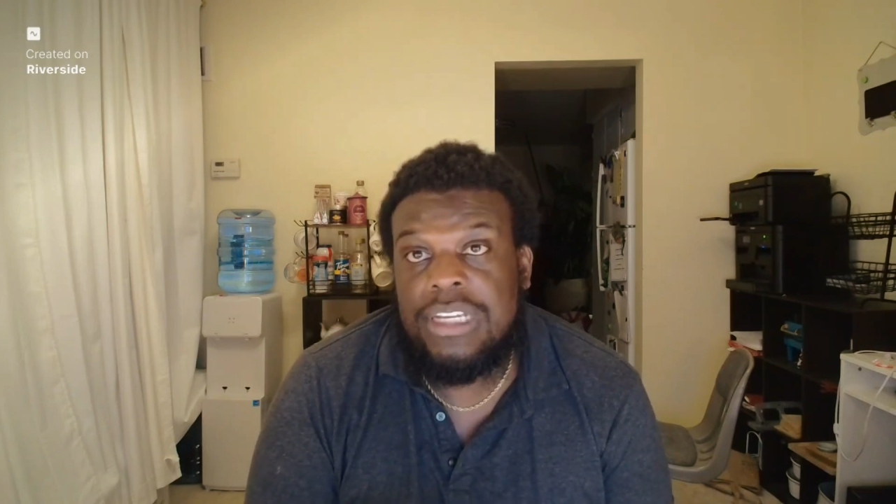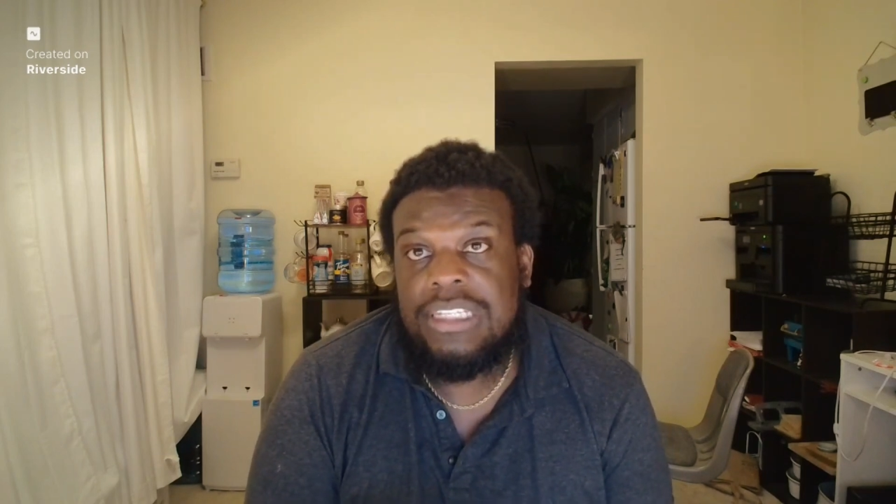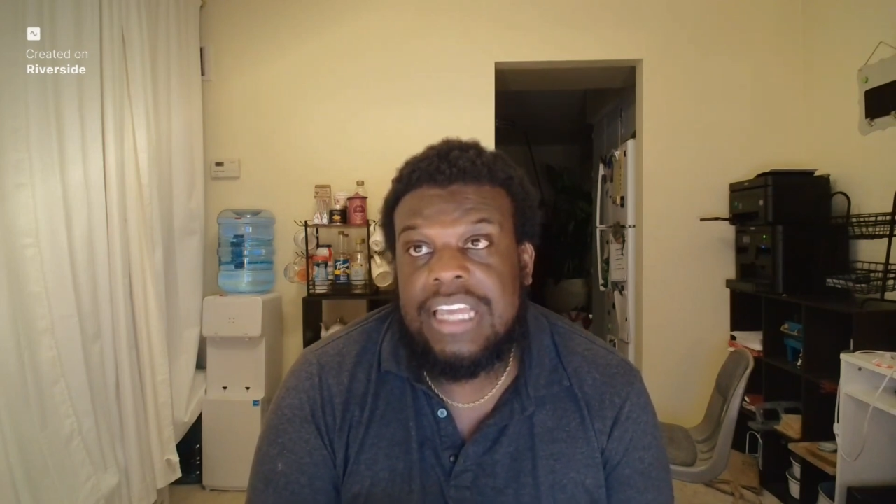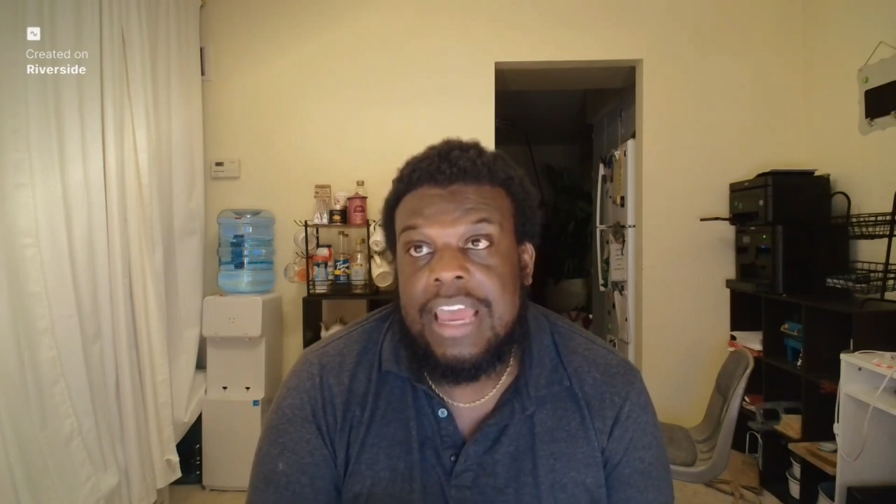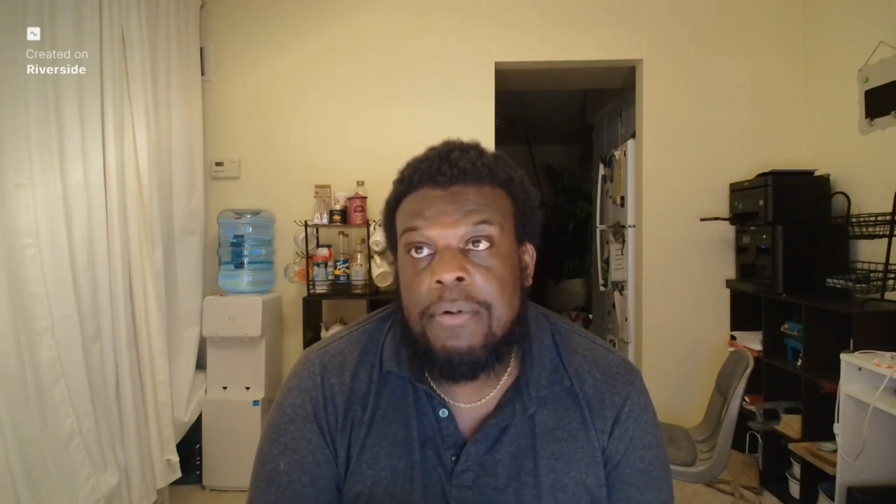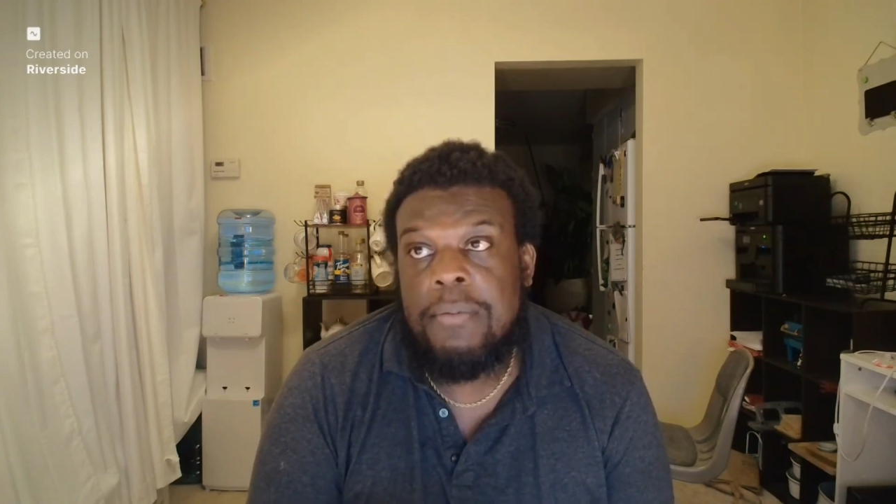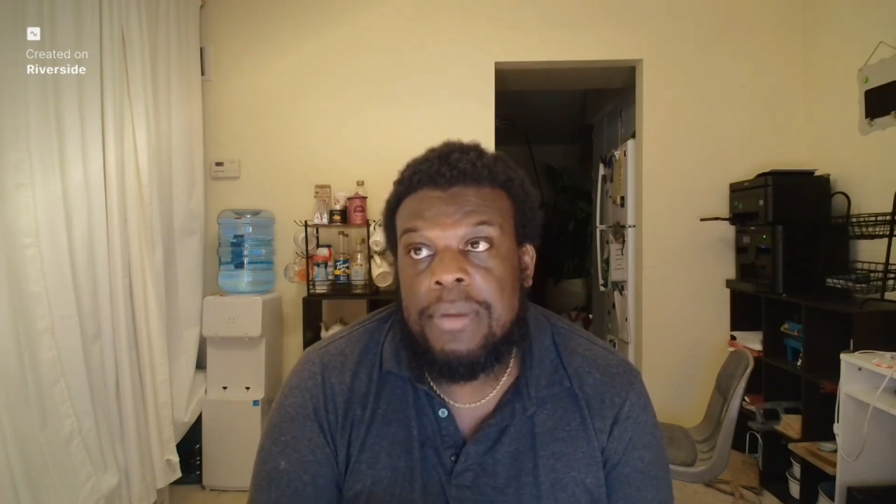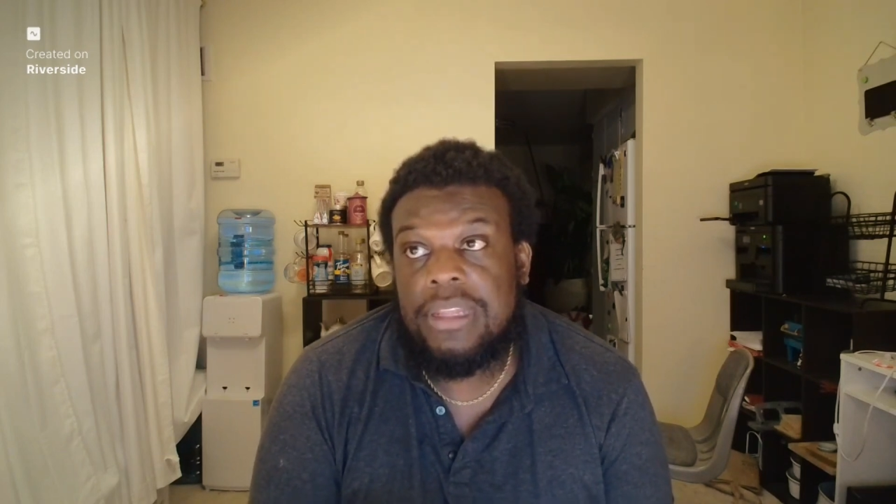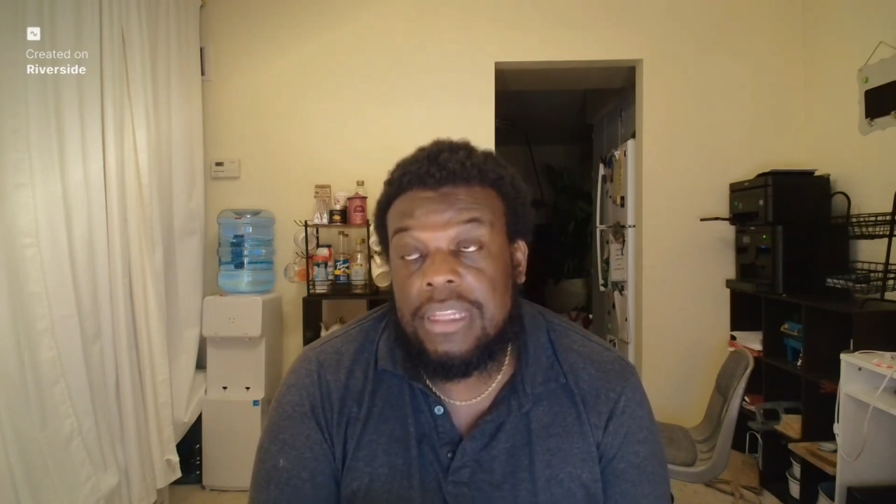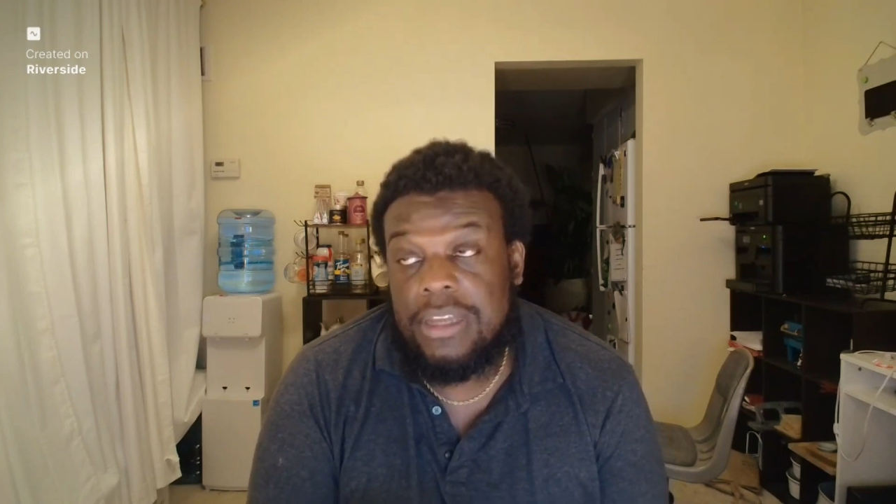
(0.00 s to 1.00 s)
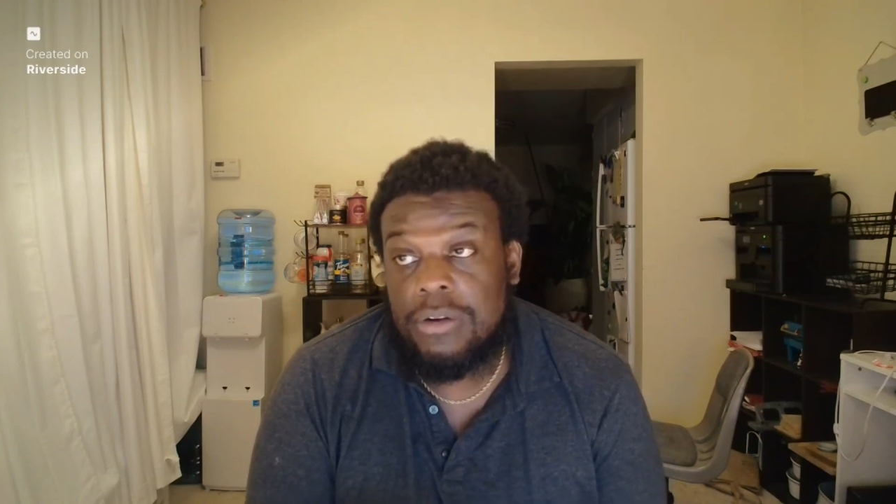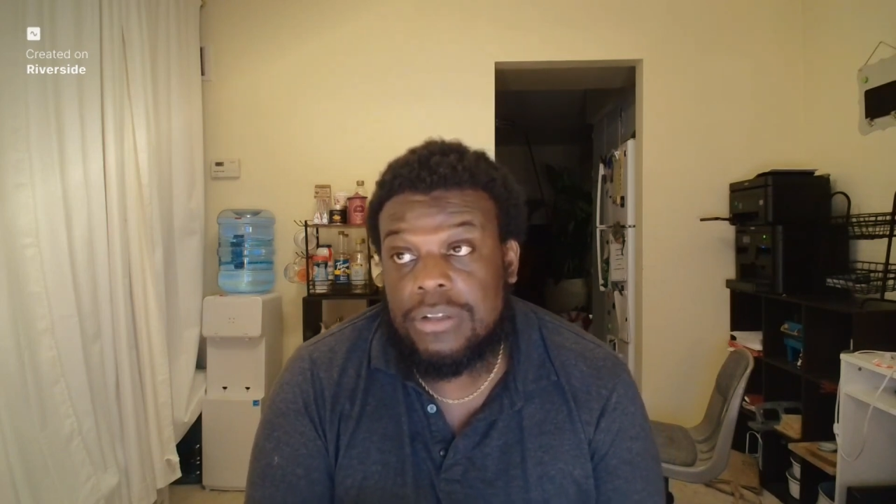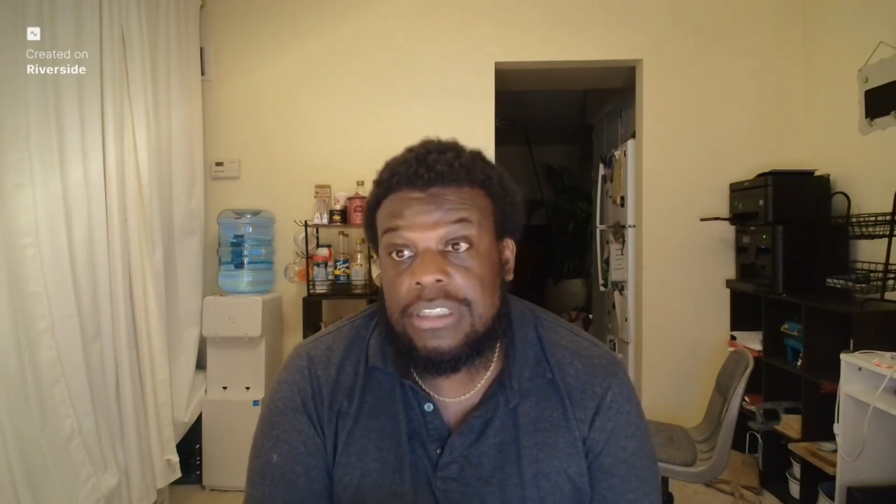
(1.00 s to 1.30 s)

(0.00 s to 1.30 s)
escapability or